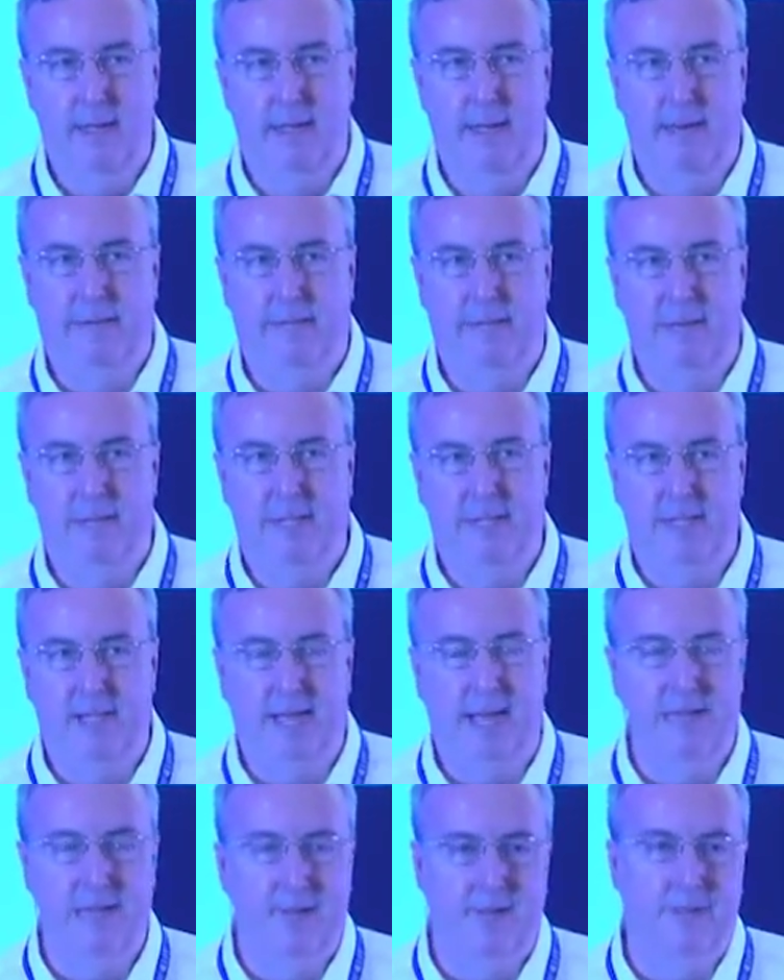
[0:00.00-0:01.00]
front and
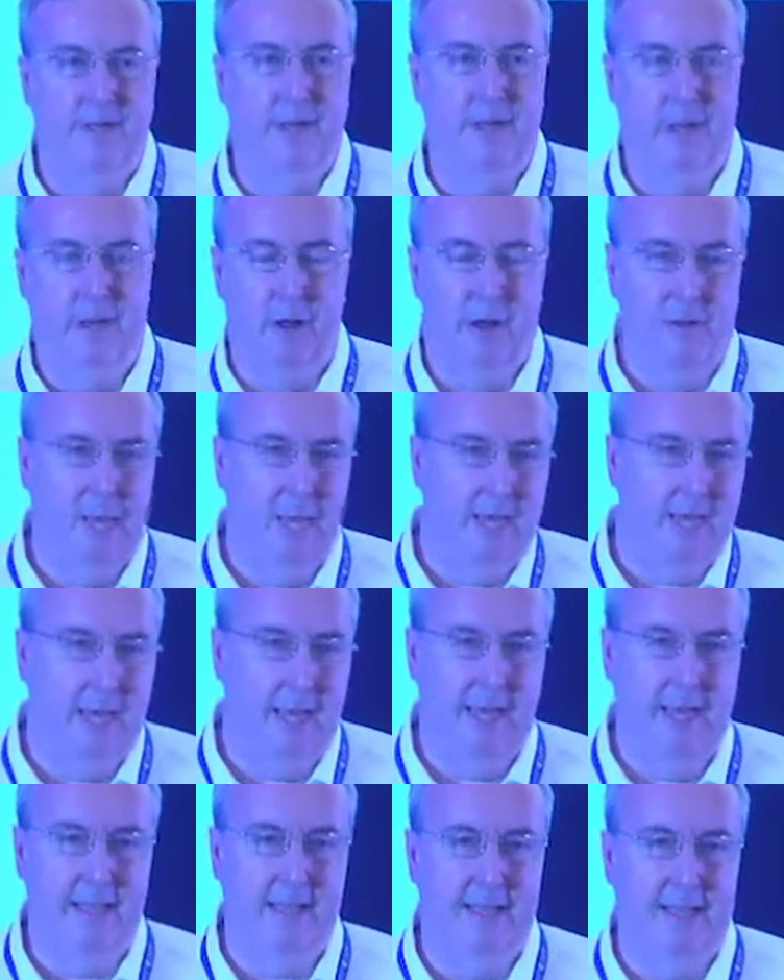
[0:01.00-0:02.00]
center for an economy
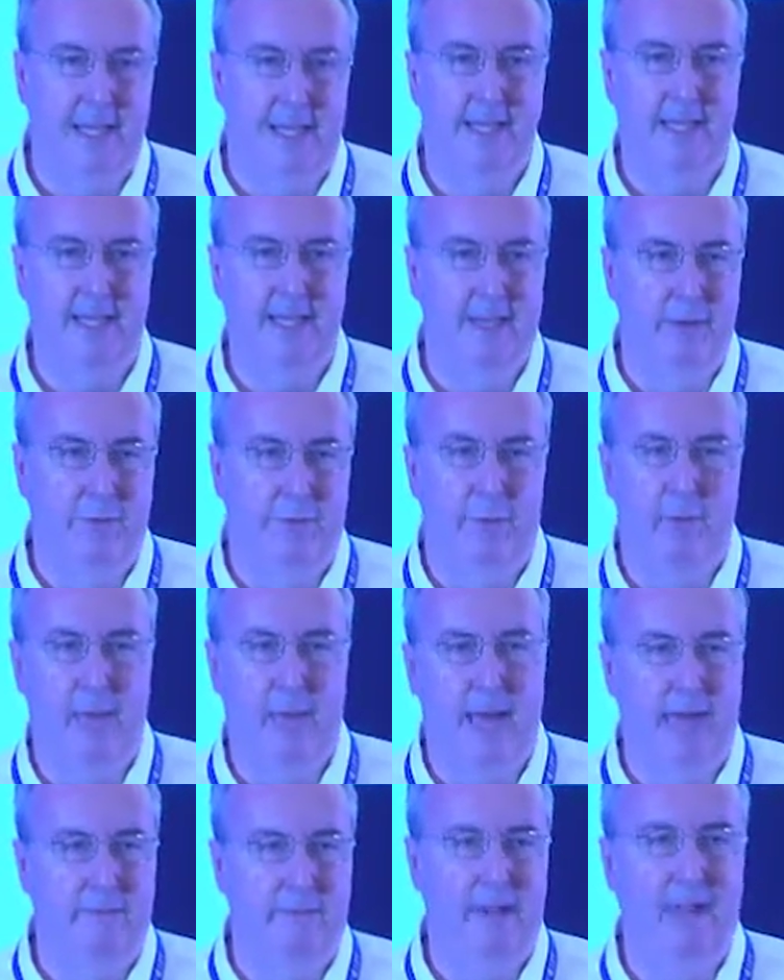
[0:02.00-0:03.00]
like Indonesia that will be
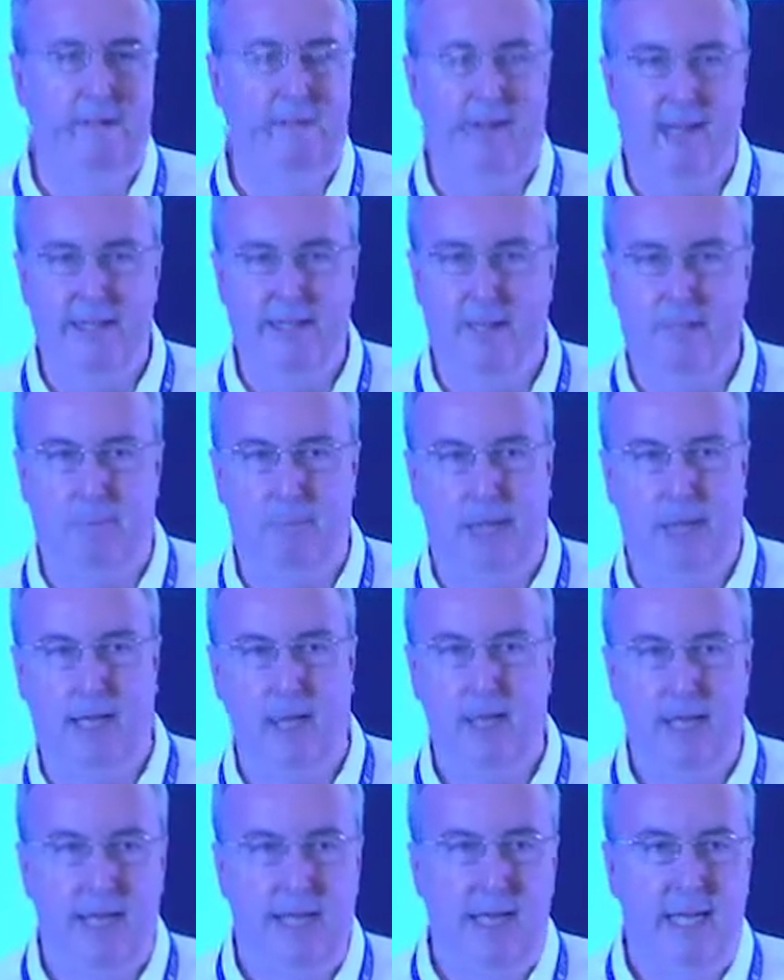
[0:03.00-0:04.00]
heavily affected by
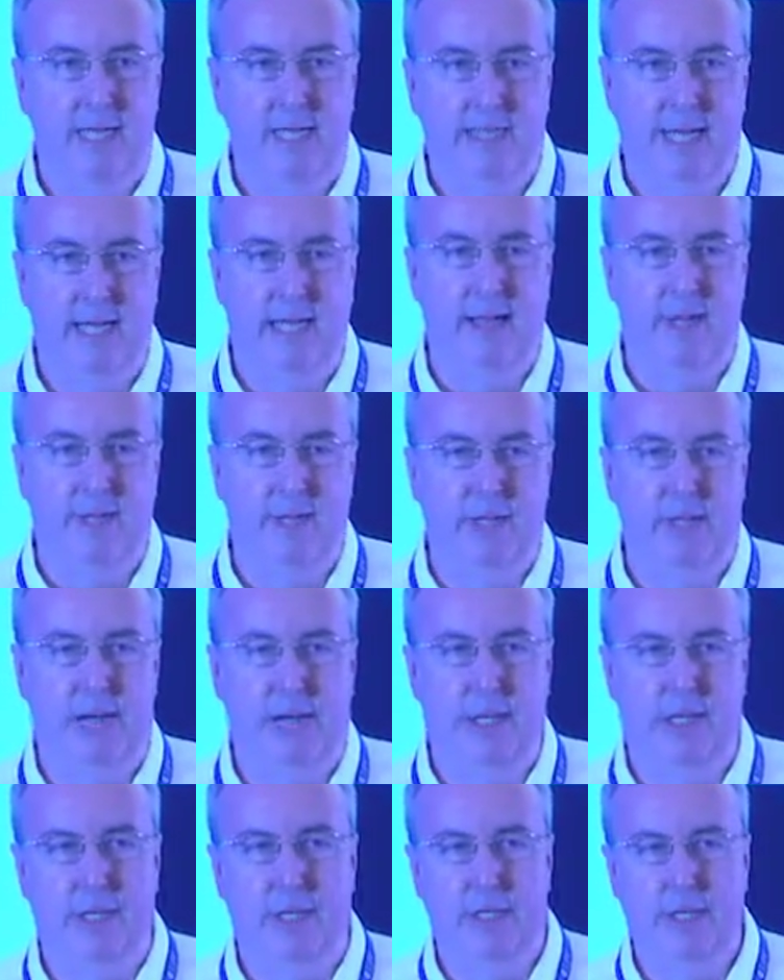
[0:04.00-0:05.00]
sea level
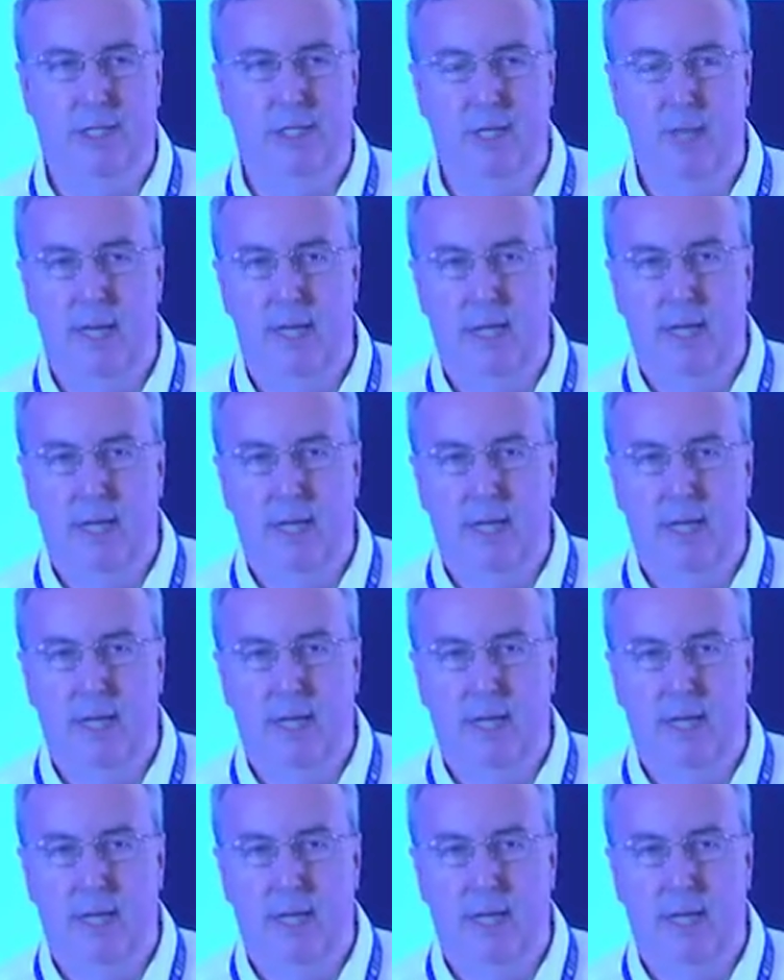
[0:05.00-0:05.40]
changes,